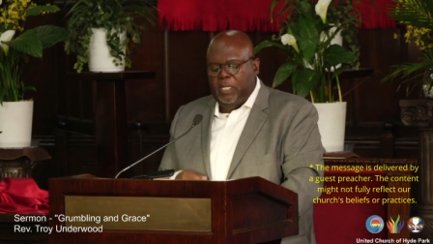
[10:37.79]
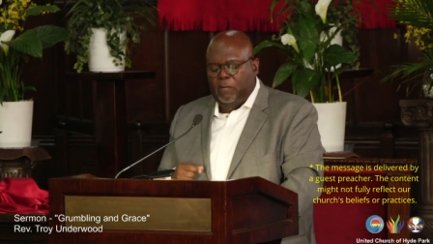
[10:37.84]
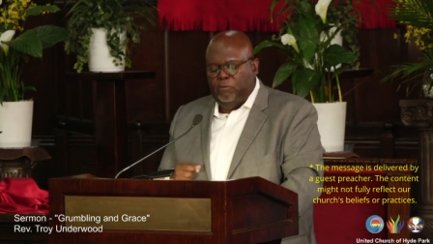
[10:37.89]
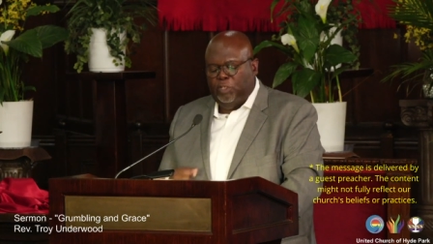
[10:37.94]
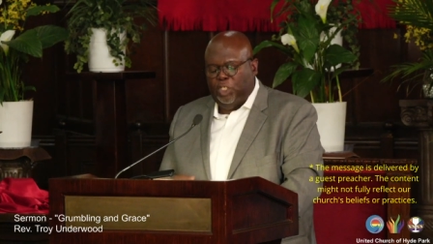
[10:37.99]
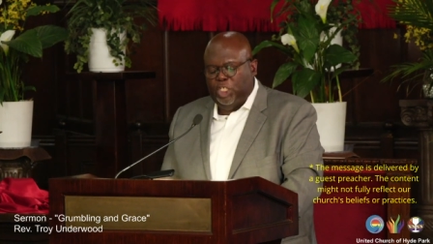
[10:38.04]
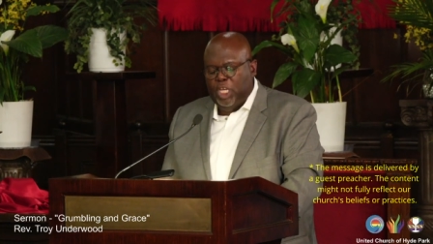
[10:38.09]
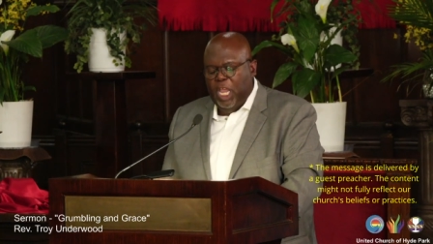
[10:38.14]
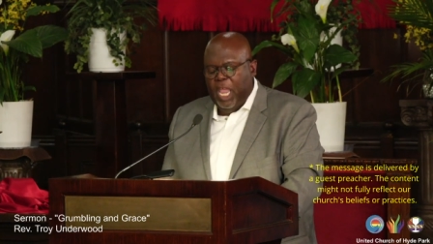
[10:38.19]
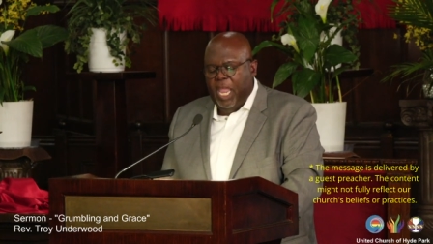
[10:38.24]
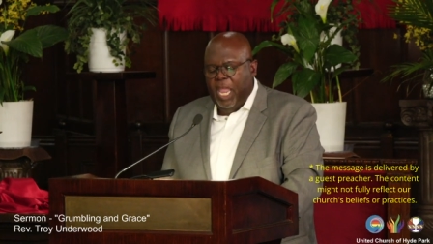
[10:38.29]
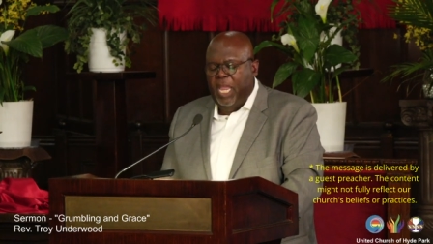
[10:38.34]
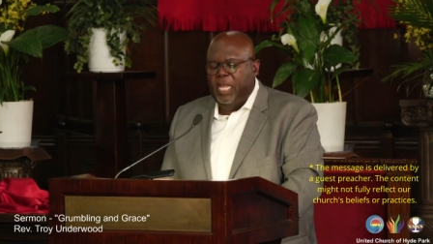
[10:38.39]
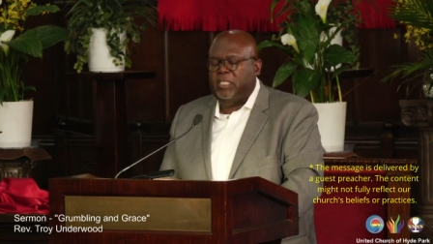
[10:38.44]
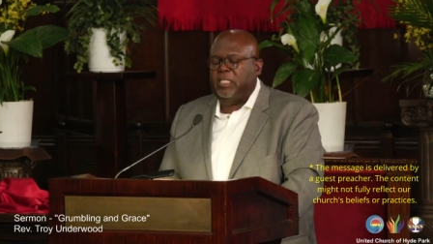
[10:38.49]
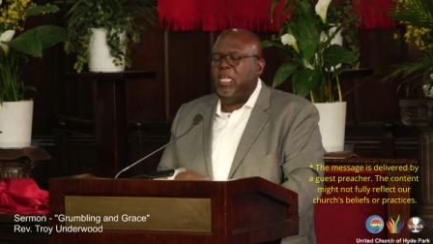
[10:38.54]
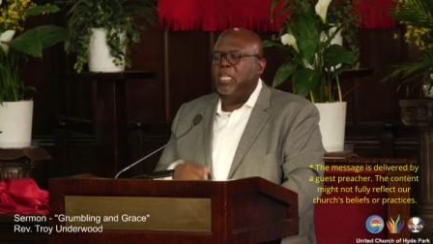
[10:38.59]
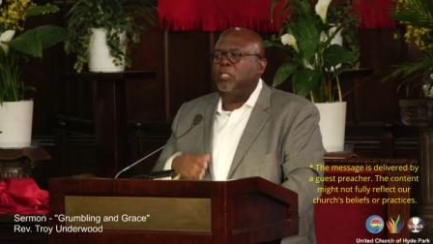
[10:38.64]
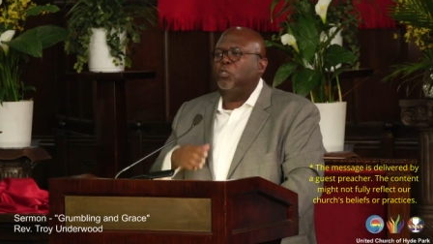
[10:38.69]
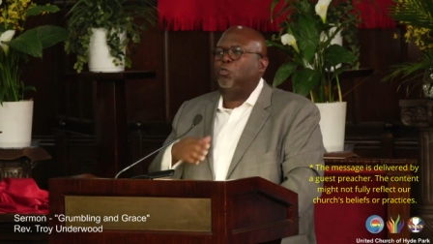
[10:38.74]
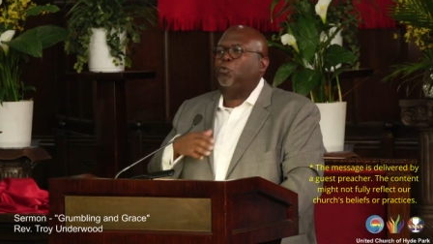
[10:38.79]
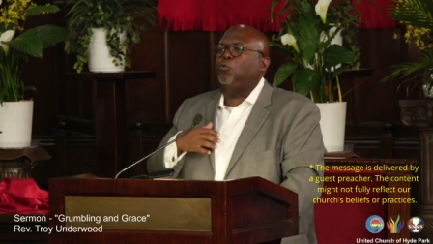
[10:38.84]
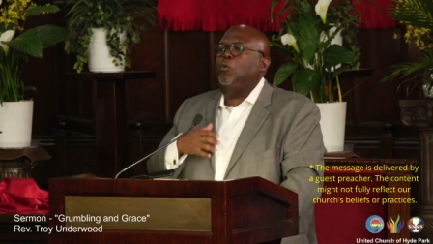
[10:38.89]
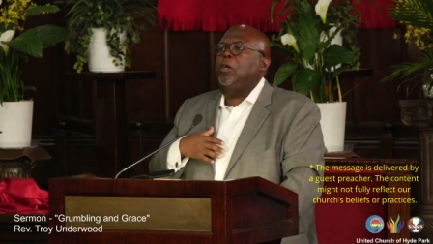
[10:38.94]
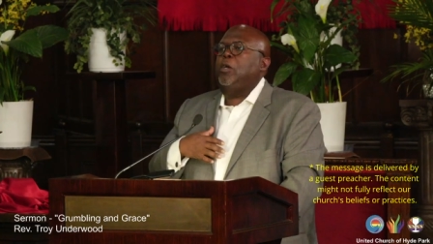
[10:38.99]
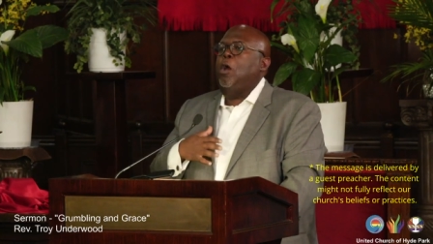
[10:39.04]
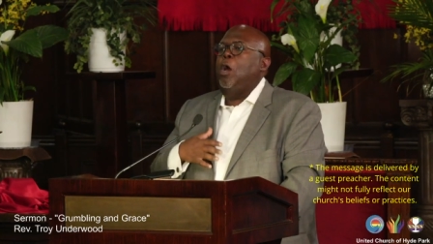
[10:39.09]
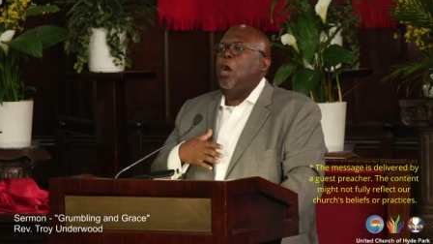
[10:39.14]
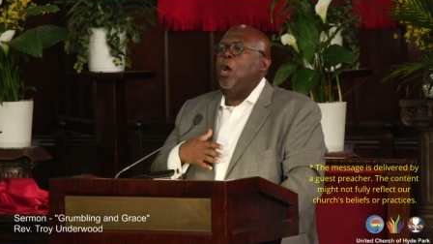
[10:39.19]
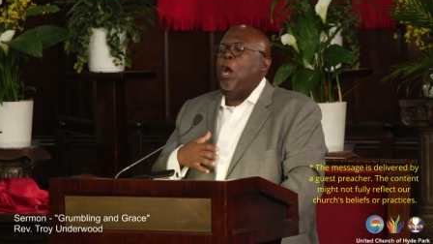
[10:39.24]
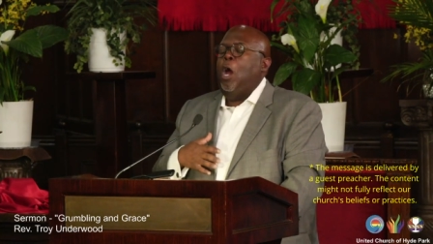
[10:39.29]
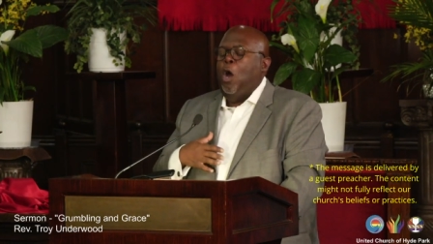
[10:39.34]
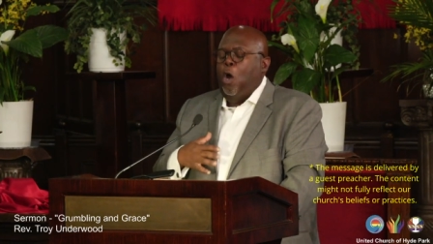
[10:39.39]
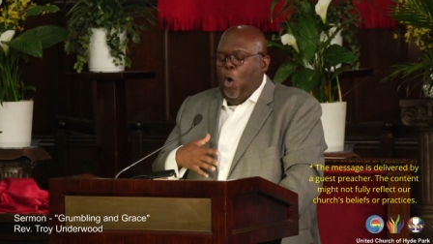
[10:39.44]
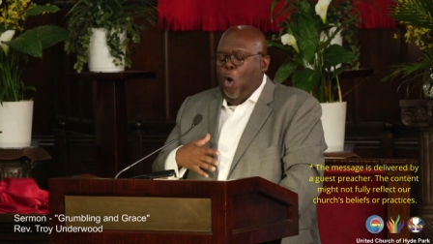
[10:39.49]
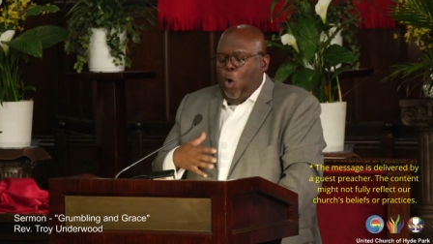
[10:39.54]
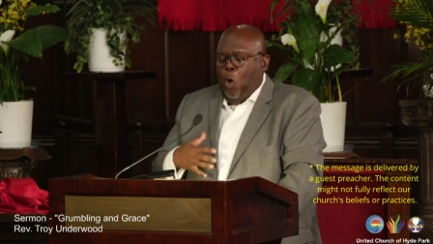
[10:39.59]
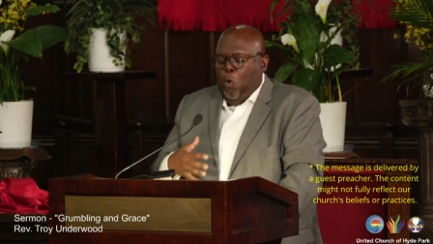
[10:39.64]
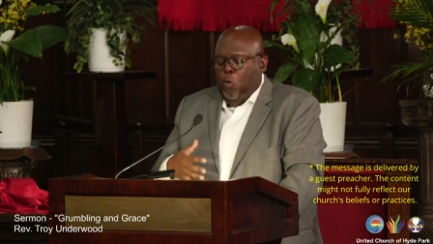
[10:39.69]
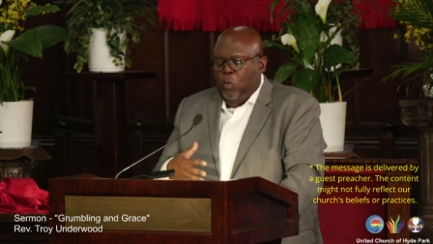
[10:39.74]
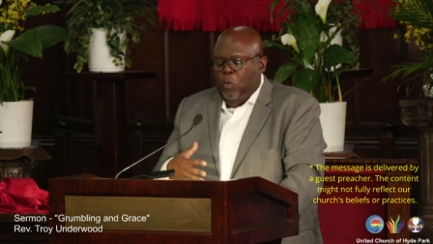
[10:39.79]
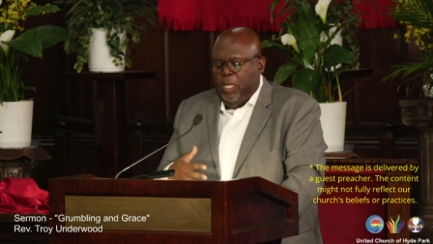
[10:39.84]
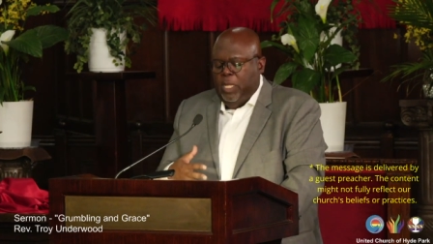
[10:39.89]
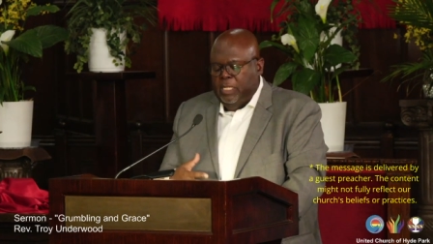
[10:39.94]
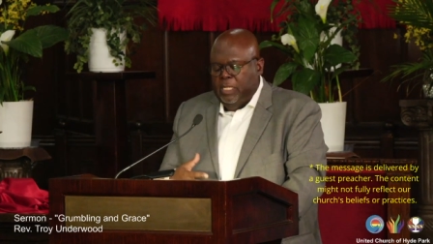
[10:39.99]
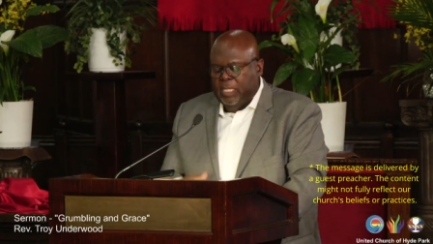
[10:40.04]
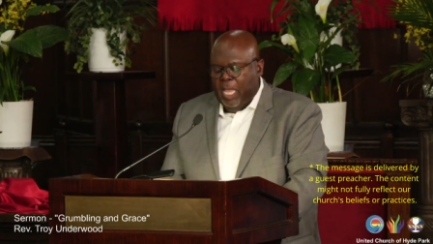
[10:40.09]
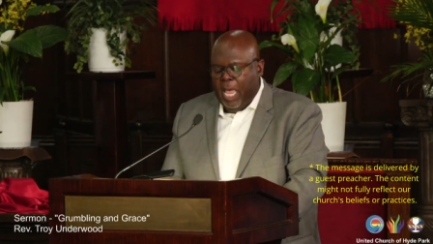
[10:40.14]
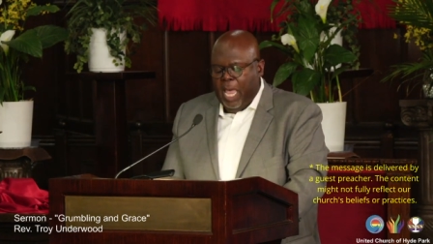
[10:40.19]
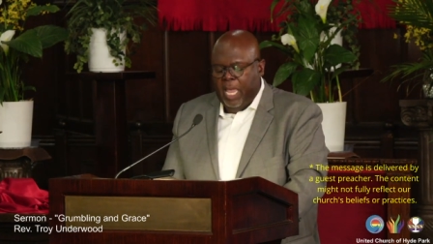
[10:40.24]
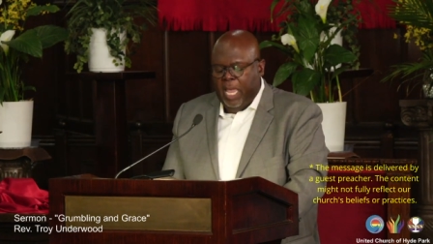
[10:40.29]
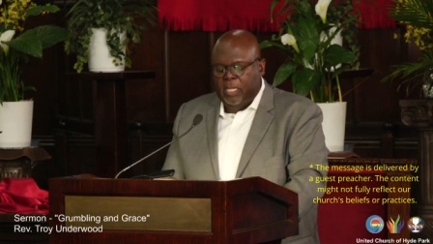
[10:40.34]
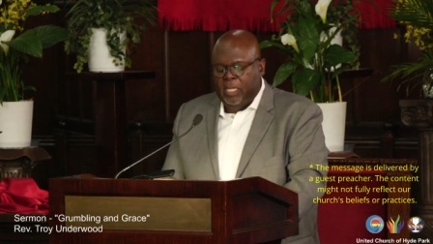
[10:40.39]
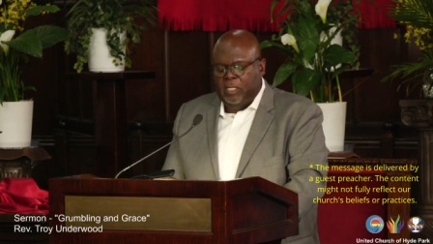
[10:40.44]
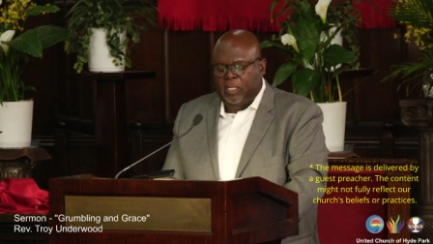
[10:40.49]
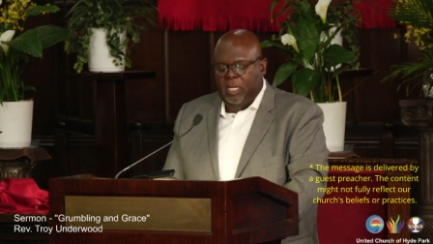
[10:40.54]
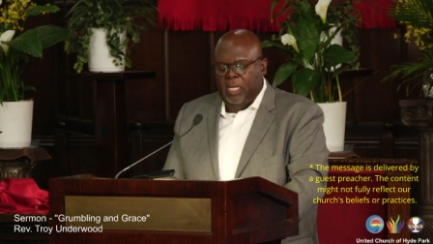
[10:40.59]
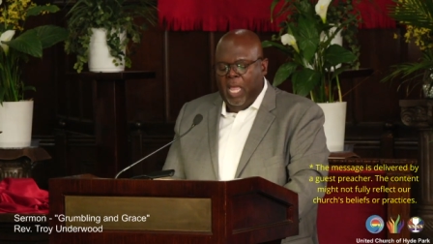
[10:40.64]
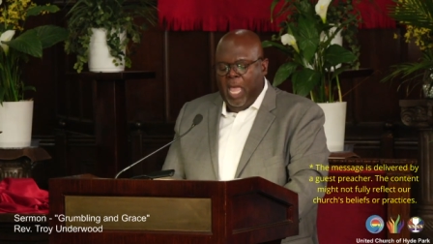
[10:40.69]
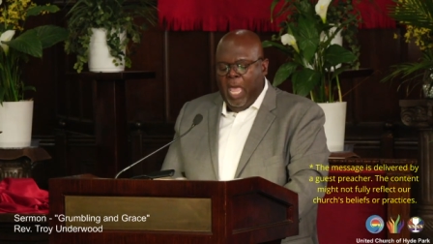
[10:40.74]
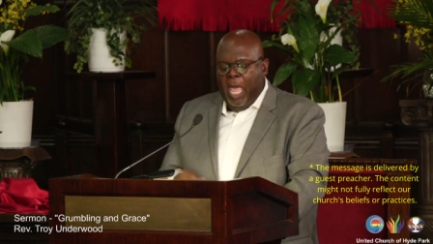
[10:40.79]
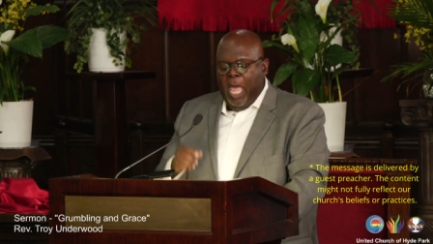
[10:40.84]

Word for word: of change can trigger our own anxiety,